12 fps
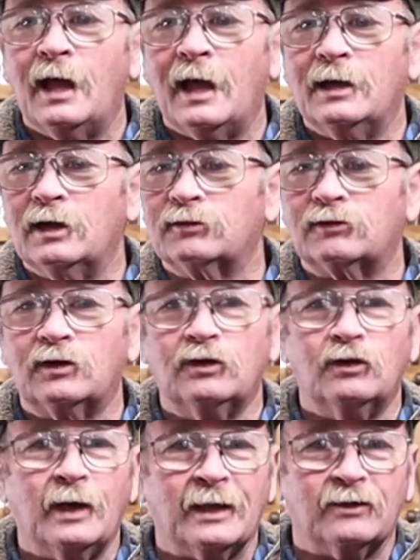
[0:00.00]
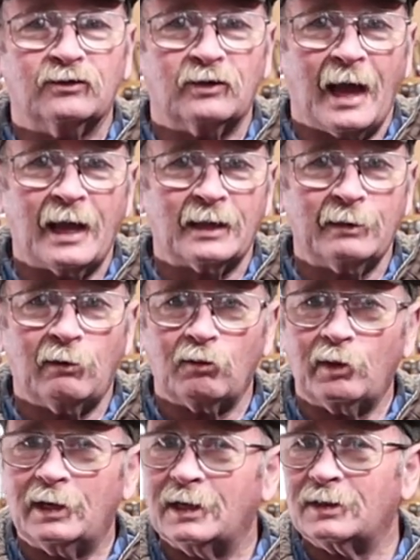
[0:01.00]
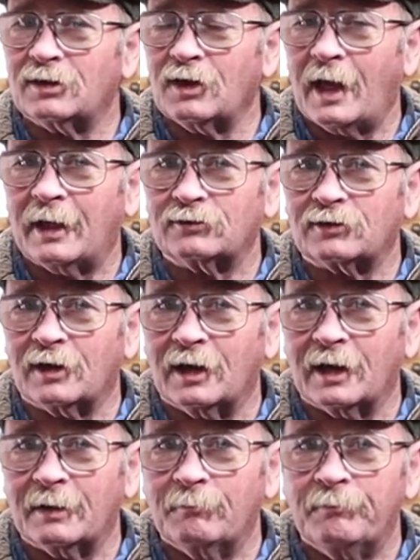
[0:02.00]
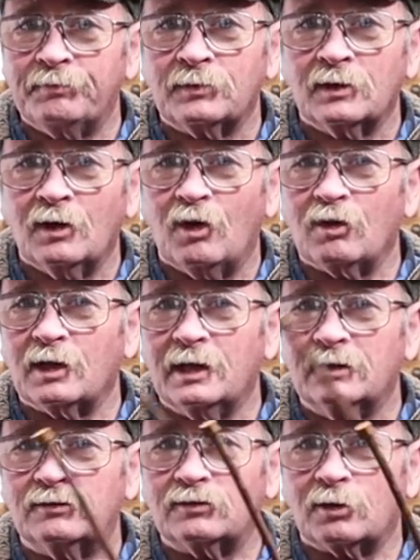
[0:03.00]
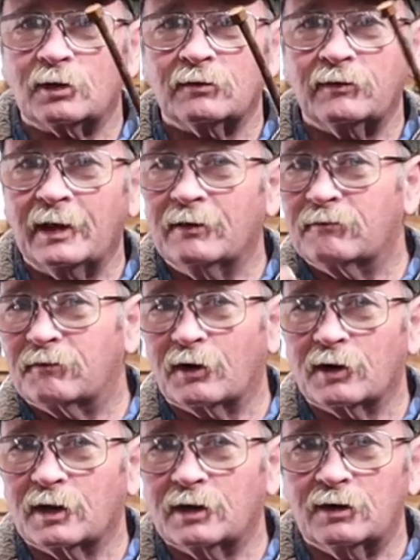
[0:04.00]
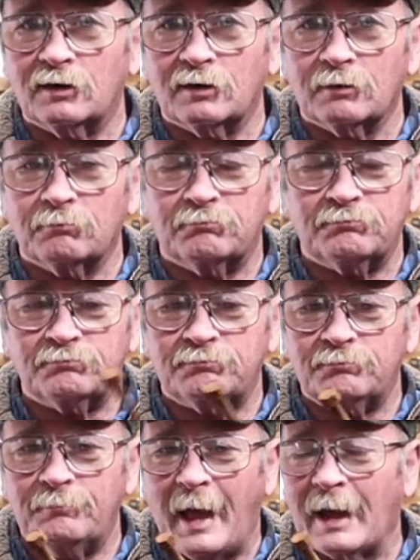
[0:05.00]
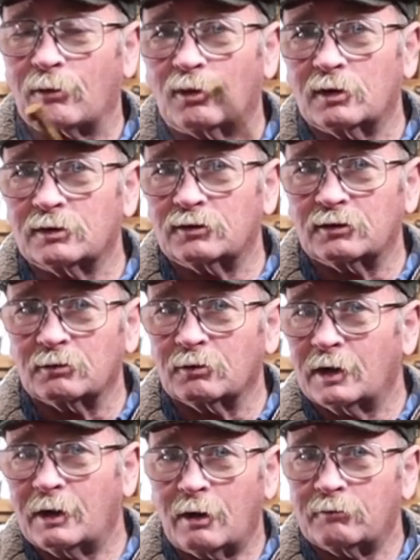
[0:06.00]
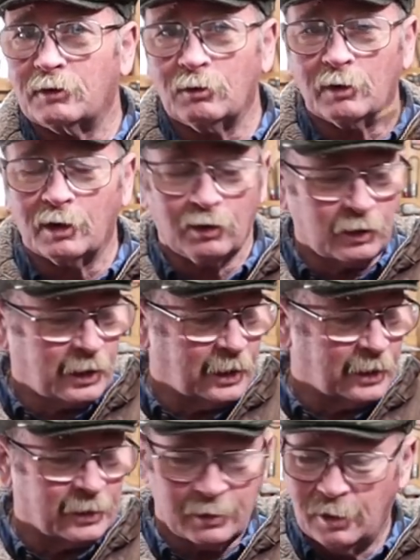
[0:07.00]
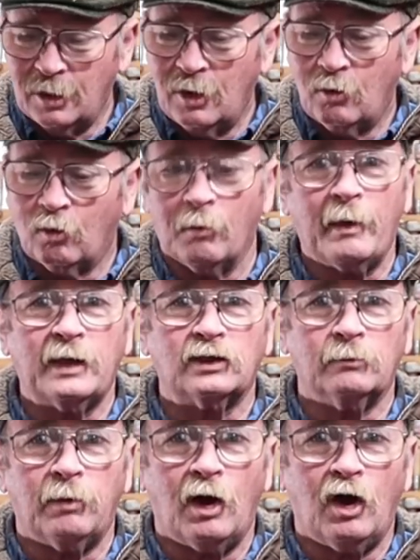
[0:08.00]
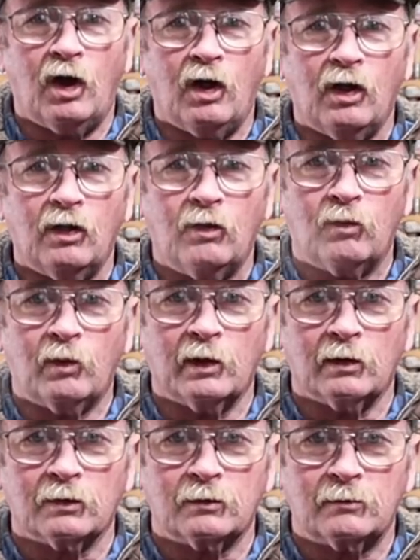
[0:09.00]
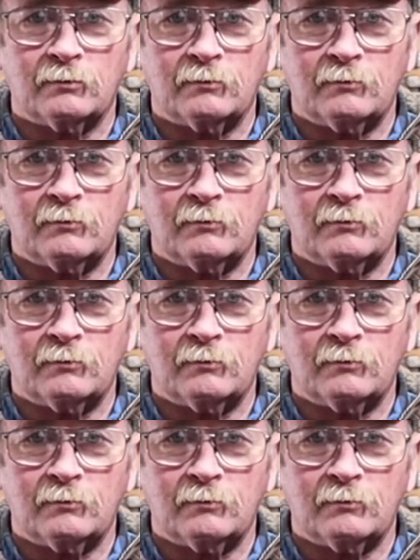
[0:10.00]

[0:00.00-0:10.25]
and just do exactly what we did the last time, only sort of inverted or backwards or however you want to look at it. We'll make the ball, we'll